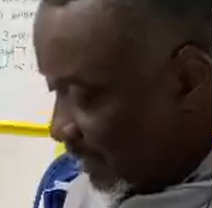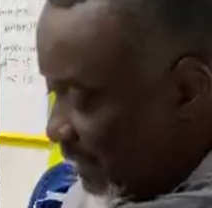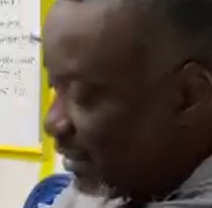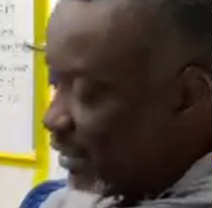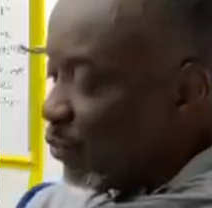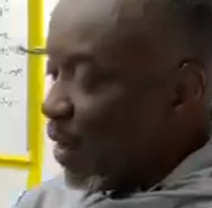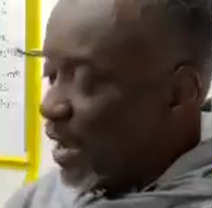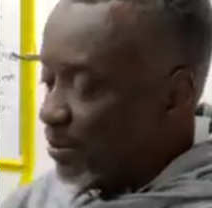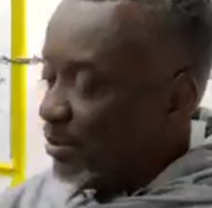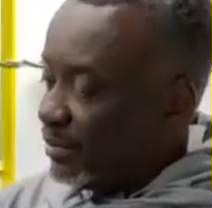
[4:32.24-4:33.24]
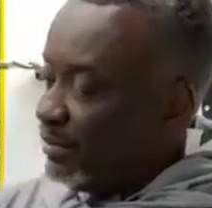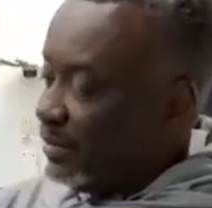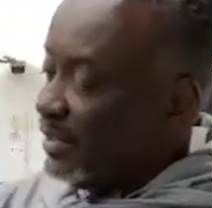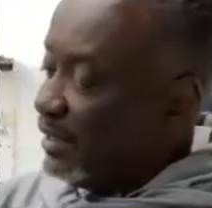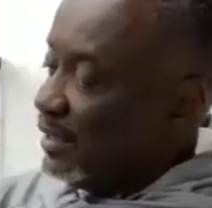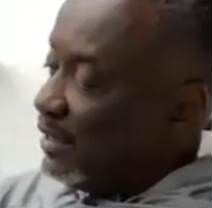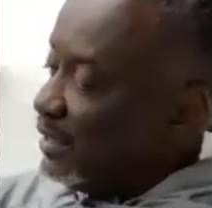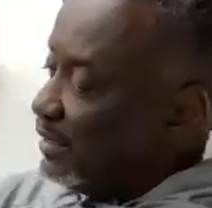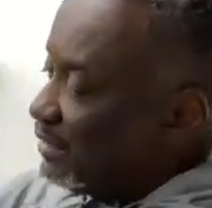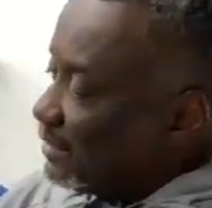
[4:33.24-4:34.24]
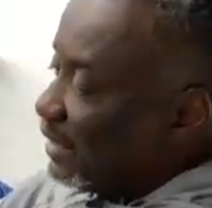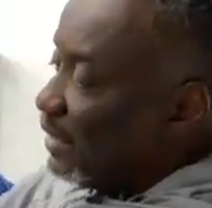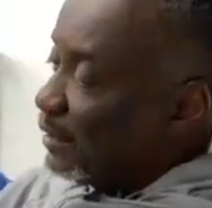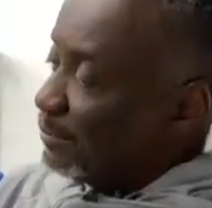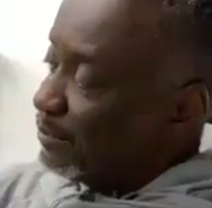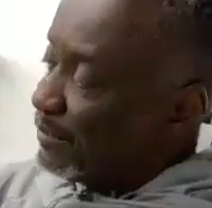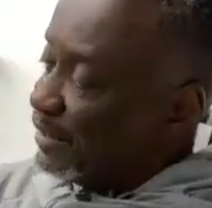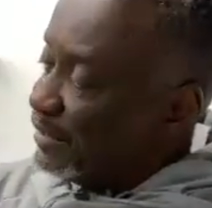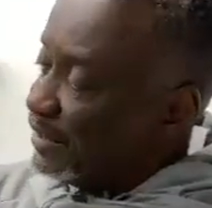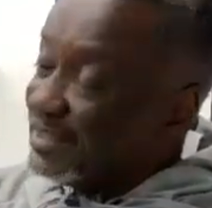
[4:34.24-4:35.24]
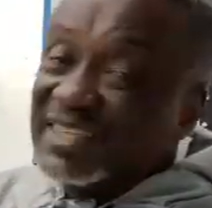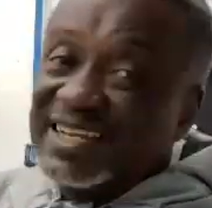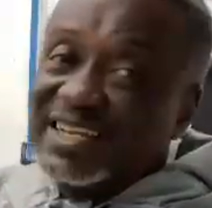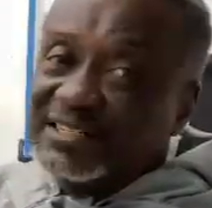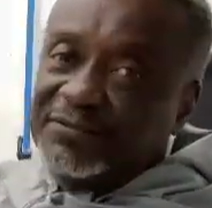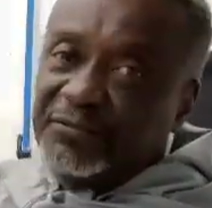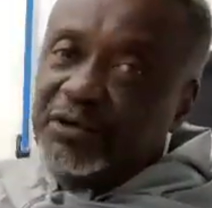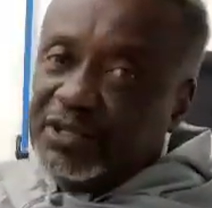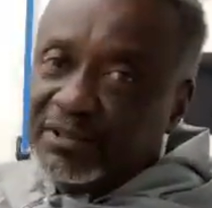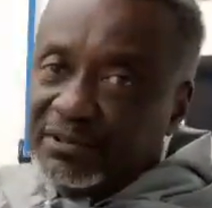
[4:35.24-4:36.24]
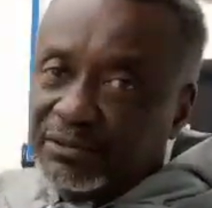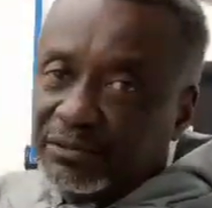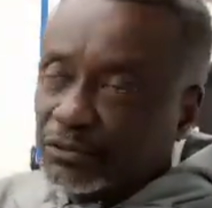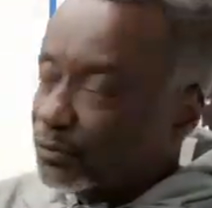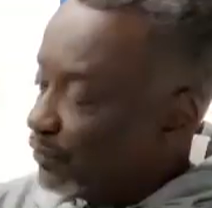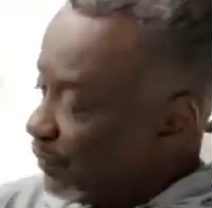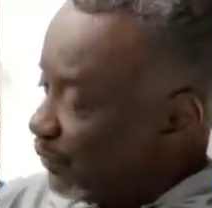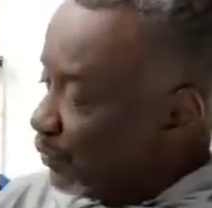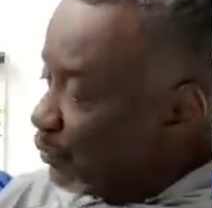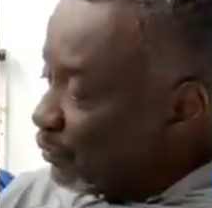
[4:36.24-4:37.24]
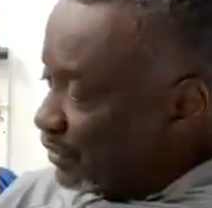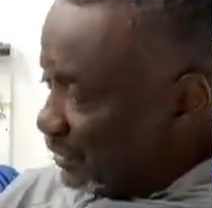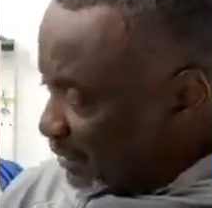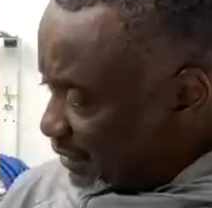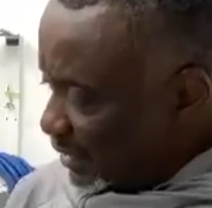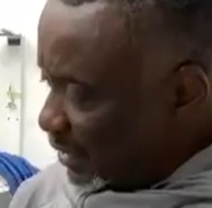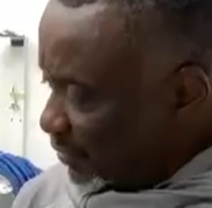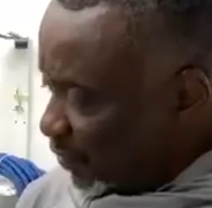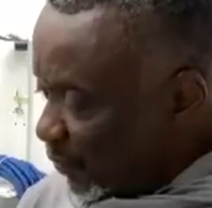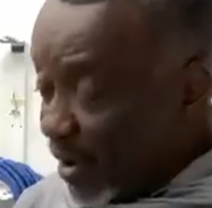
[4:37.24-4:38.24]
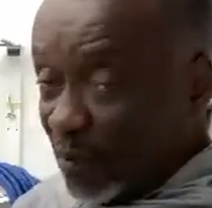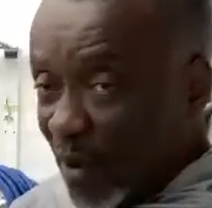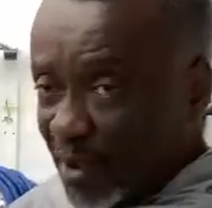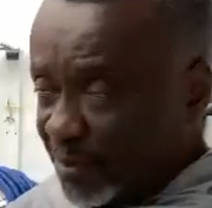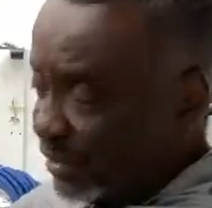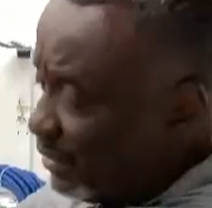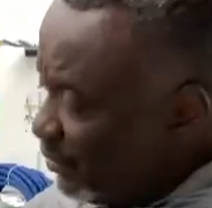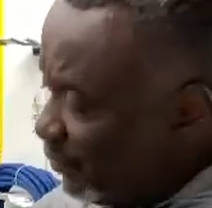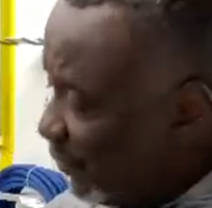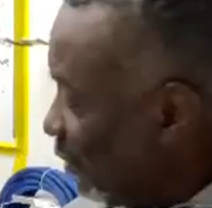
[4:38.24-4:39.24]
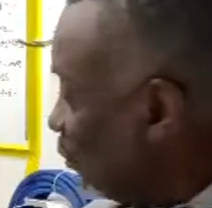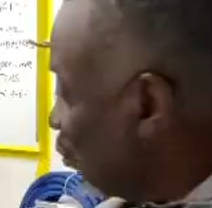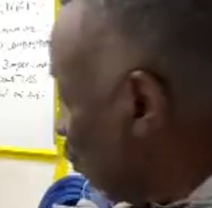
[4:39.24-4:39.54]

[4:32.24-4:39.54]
This is a wipe. It's lint-free. So when we use it, when we are wiping, we use